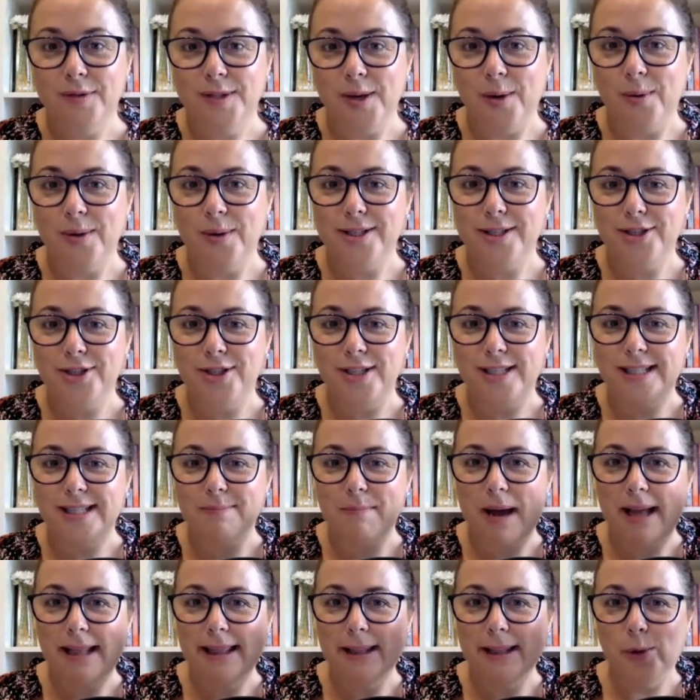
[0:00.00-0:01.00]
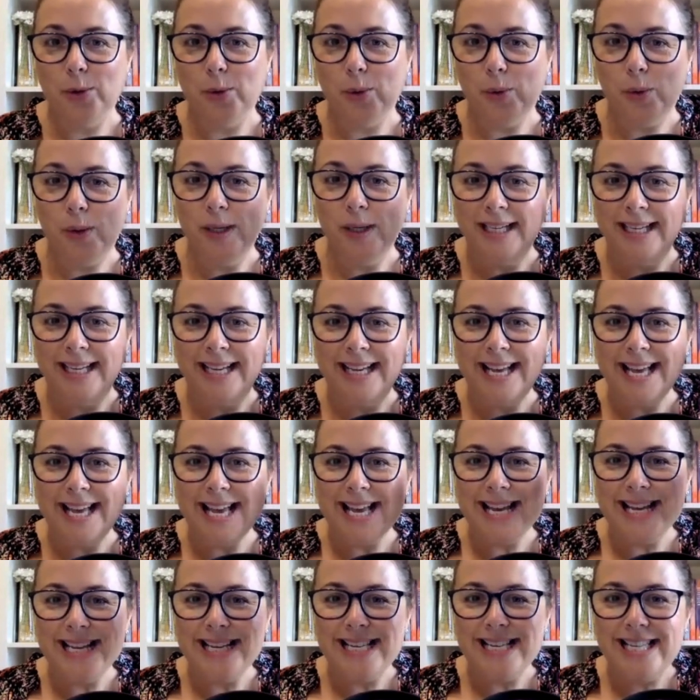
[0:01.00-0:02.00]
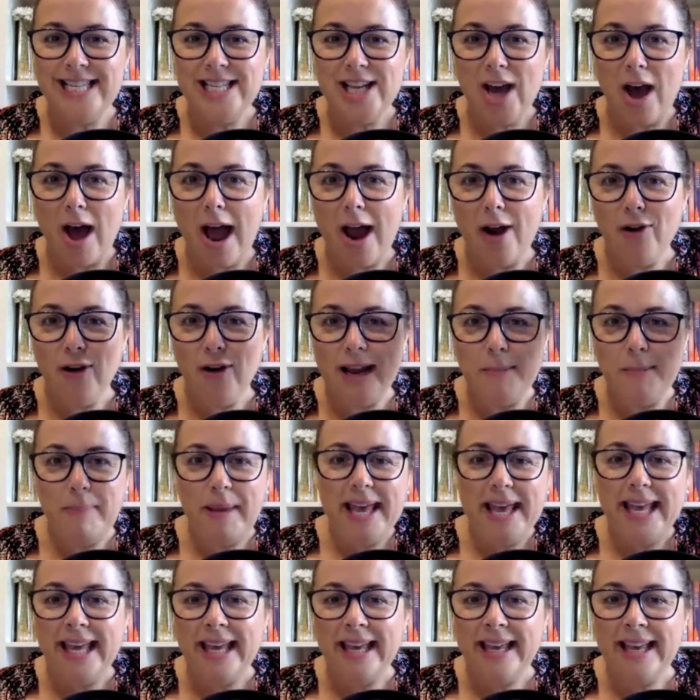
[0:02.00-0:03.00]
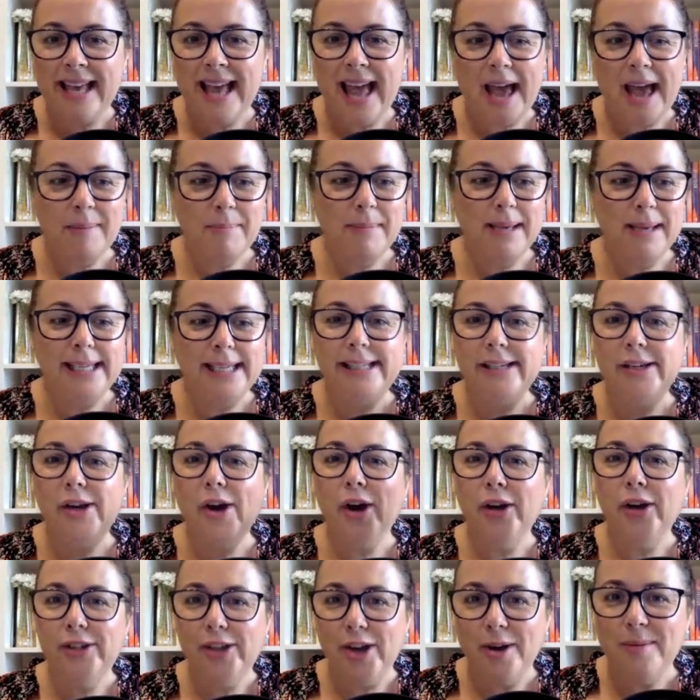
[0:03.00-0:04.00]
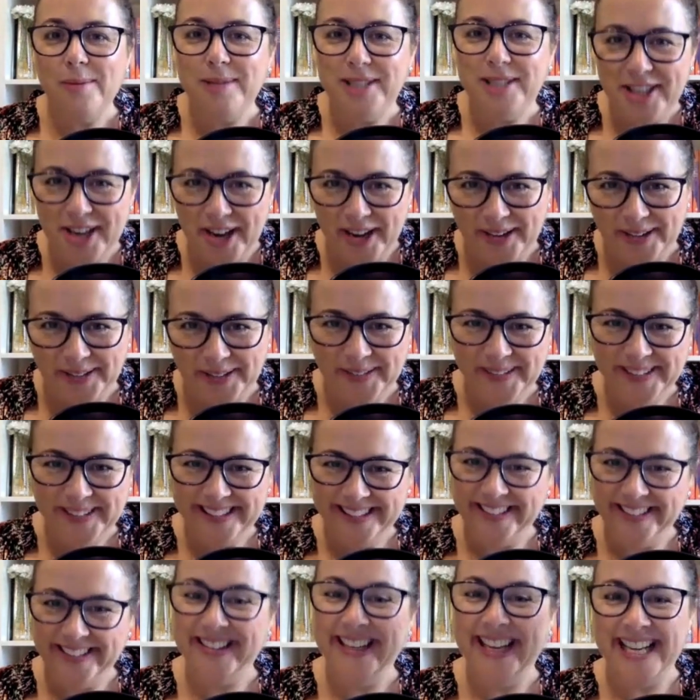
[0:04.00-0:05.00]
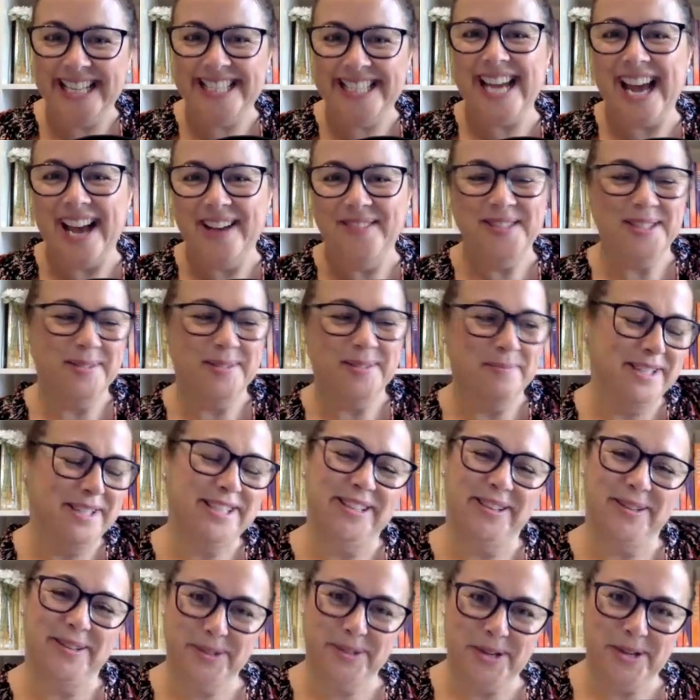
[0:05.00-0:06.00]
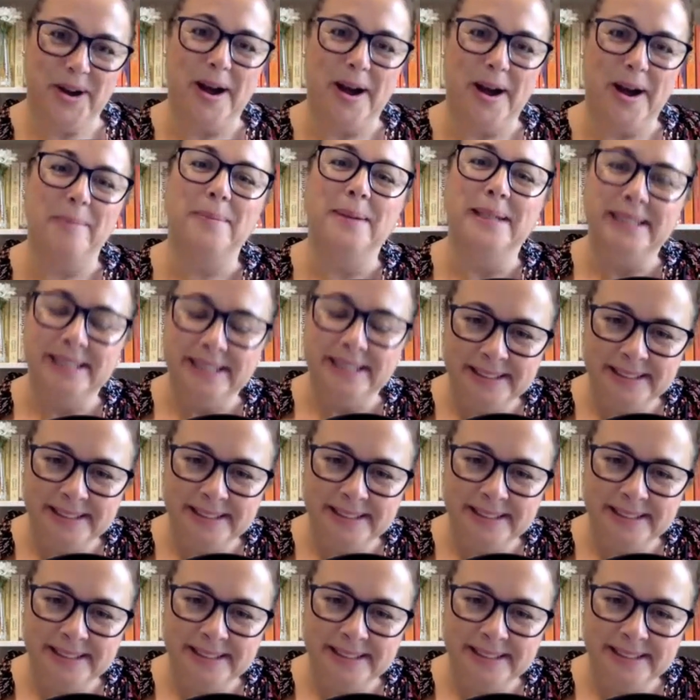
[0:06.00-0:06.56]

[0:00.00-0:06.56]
So it's just my little diary ping at me to go, no, Michelle, you need to have some Michelle time.